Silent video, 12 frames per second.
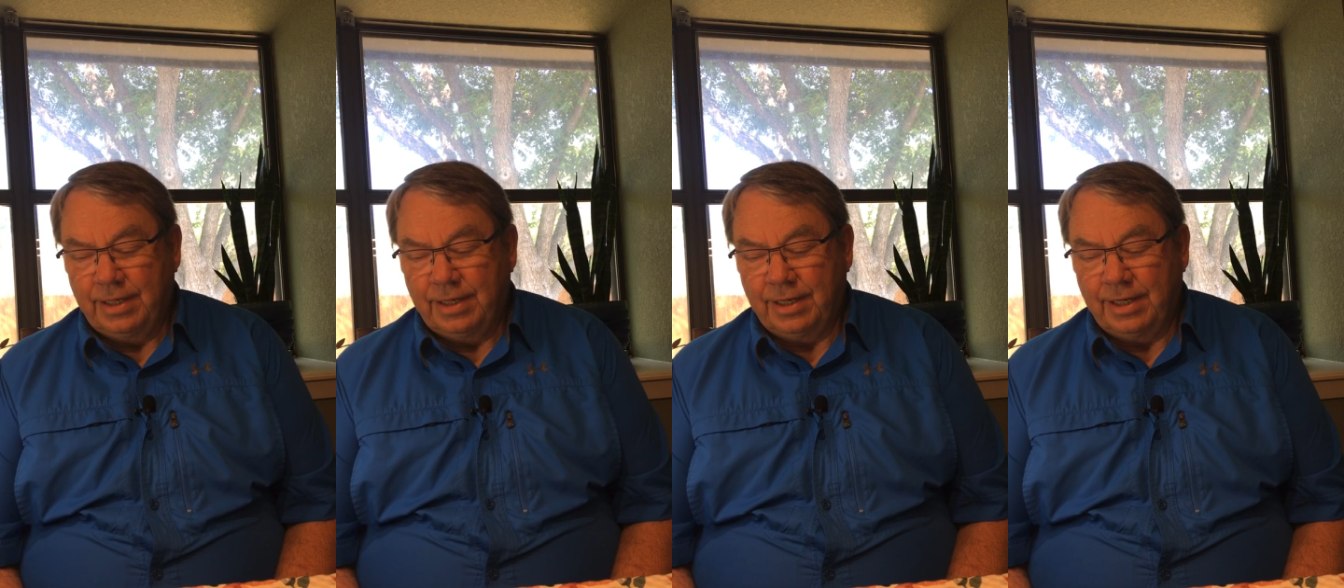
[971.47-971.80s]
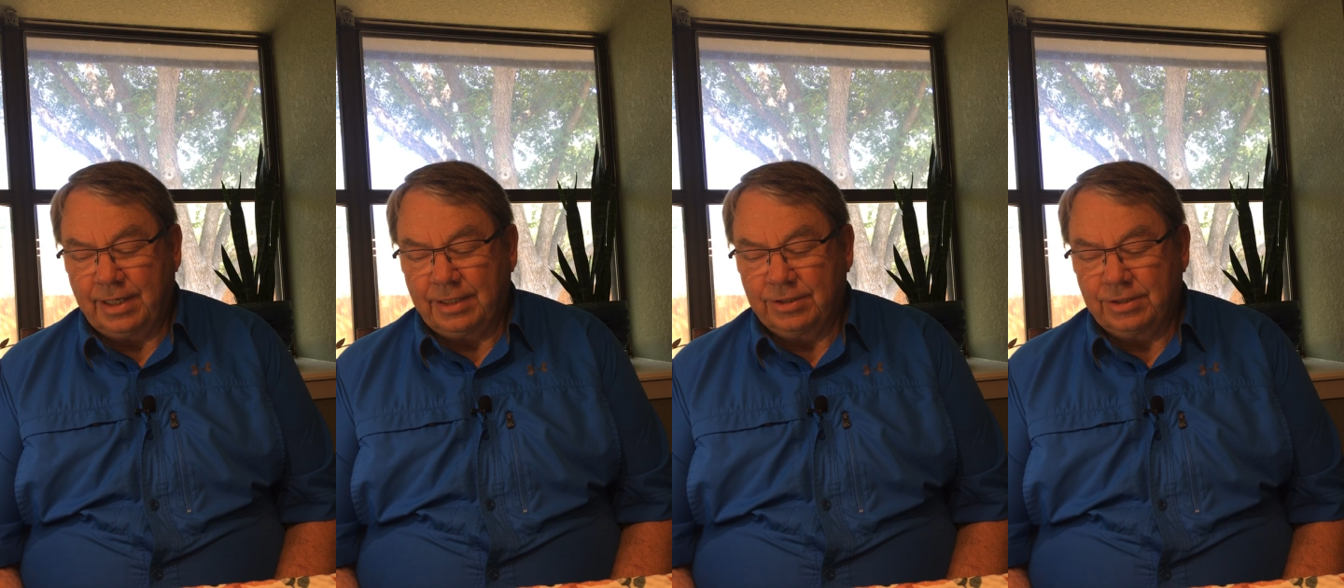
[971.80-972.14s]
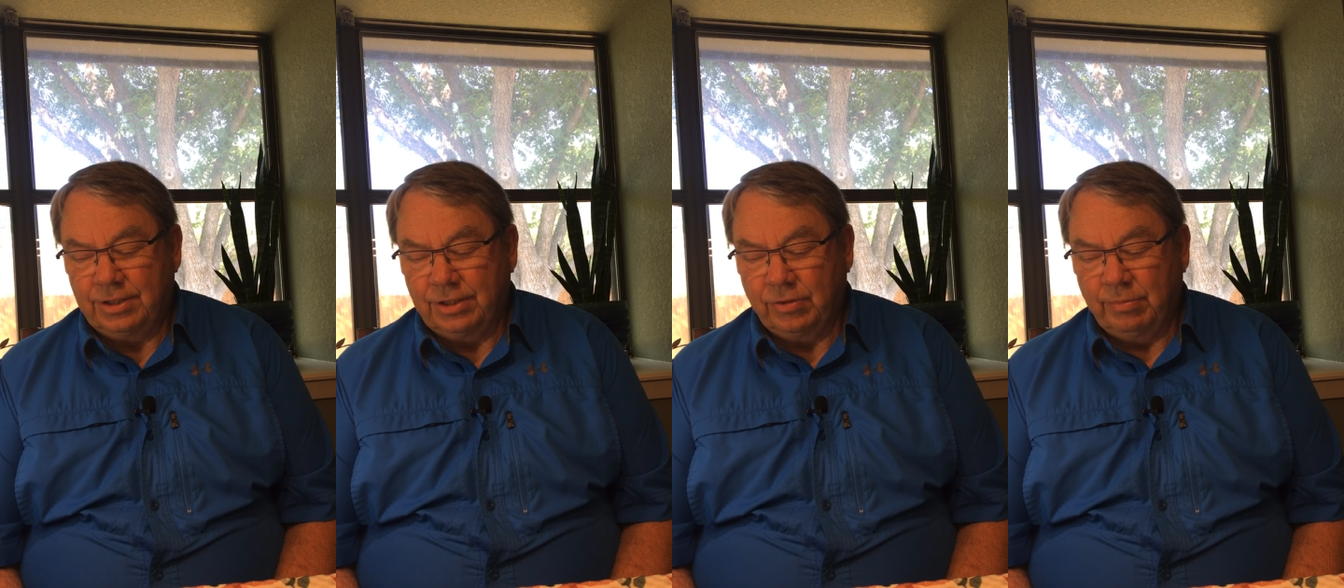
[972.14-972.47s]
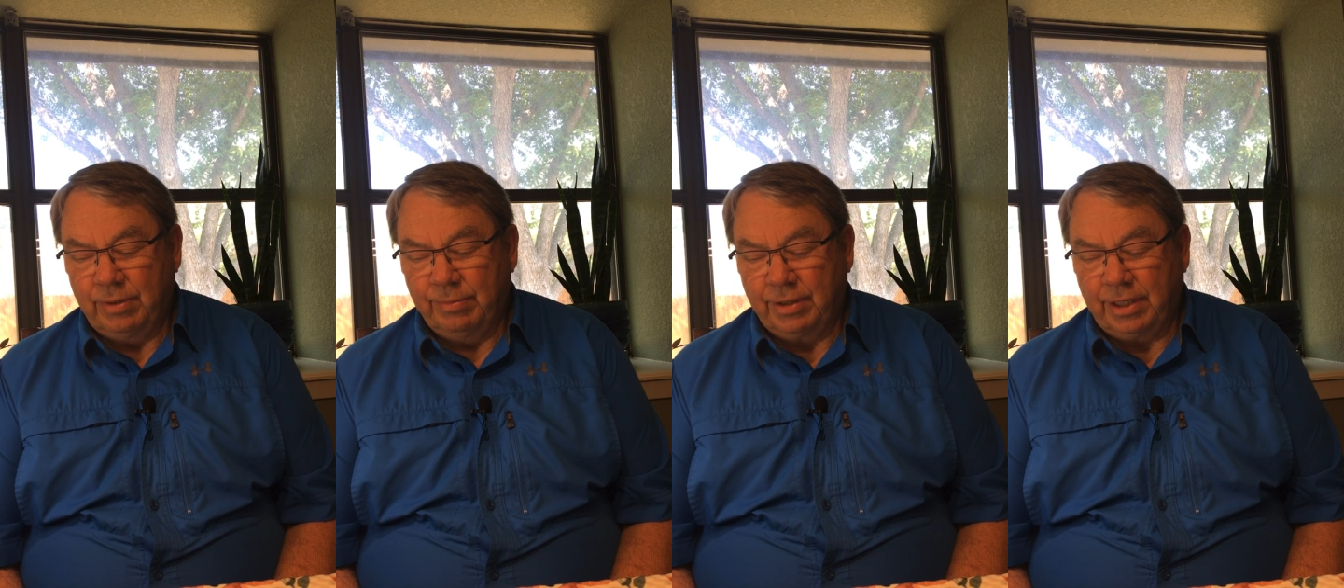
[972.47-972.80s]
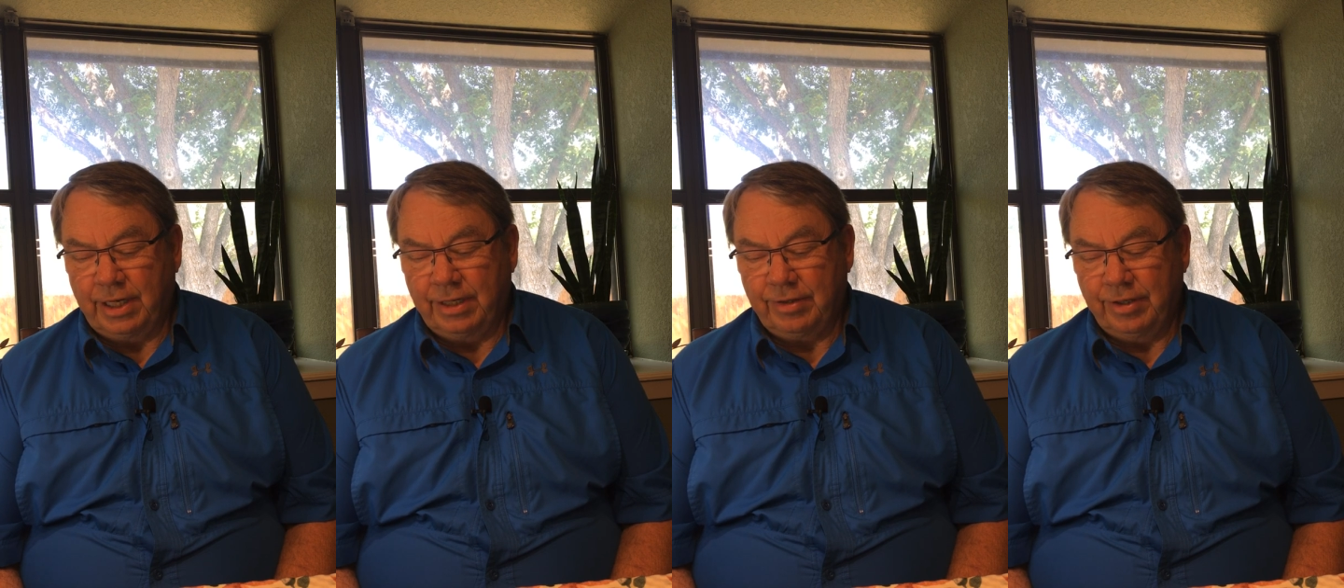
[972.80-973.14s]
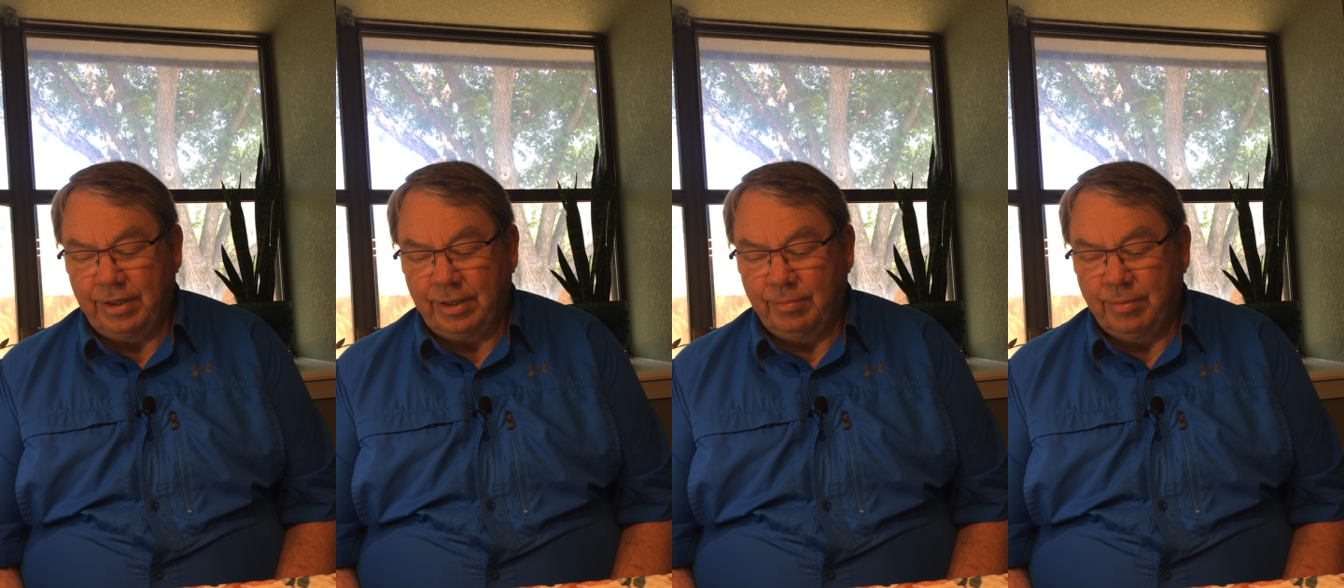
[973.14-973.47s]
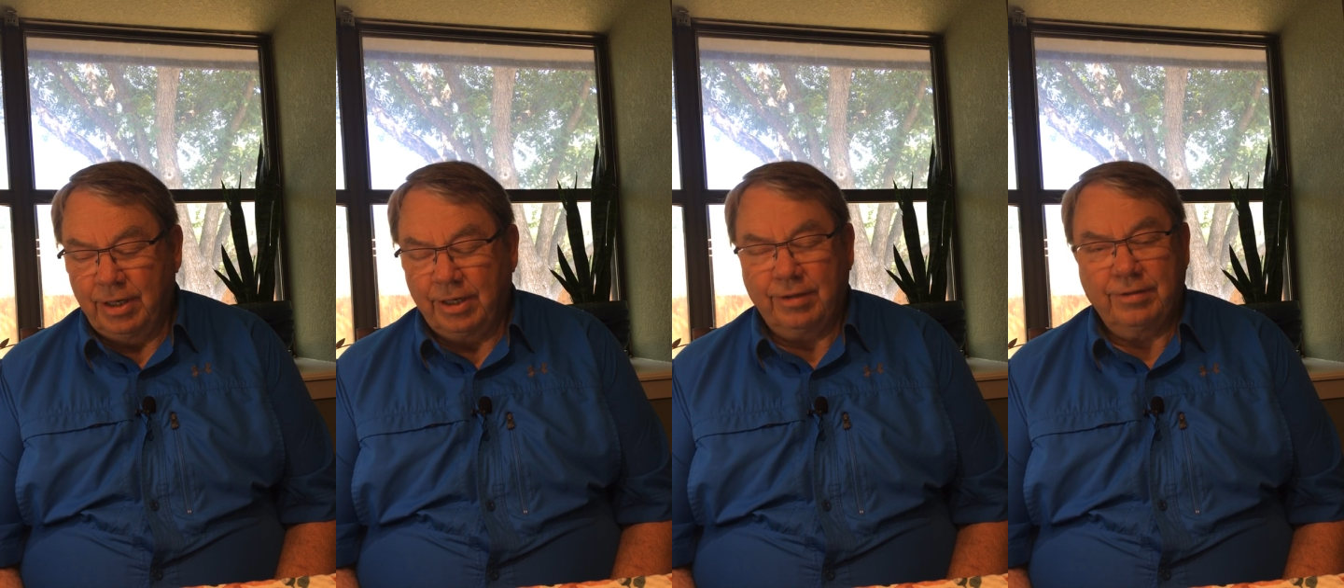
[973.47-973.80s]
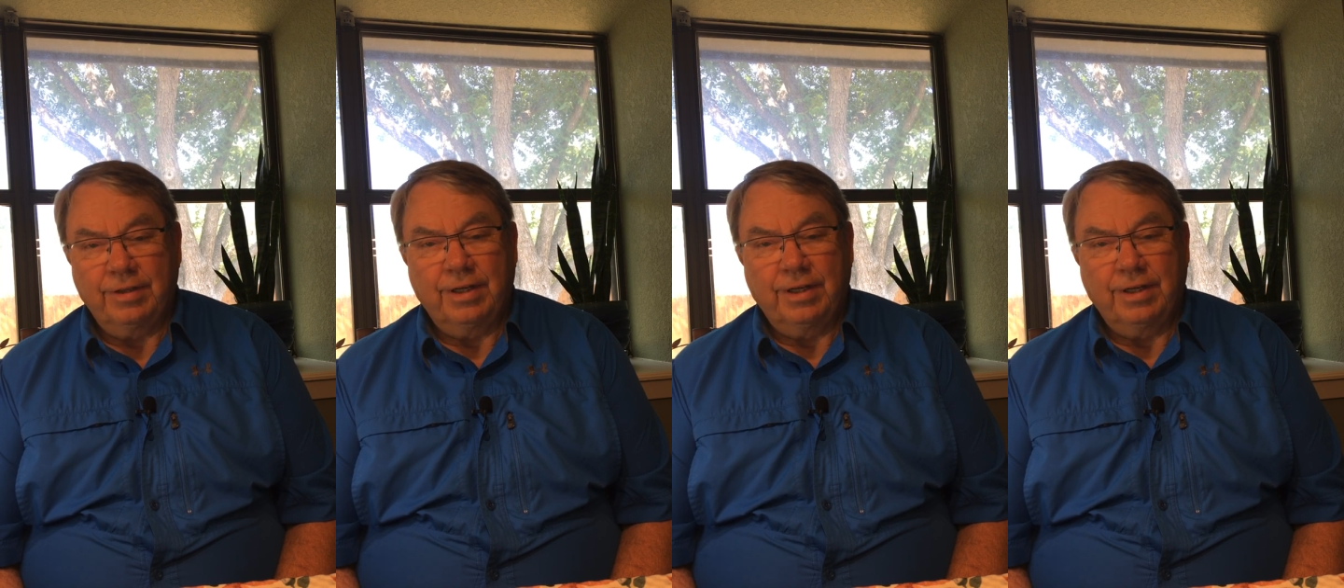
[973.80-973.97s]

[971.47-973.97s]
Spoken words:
I can still remember Kathy Eggenbacher,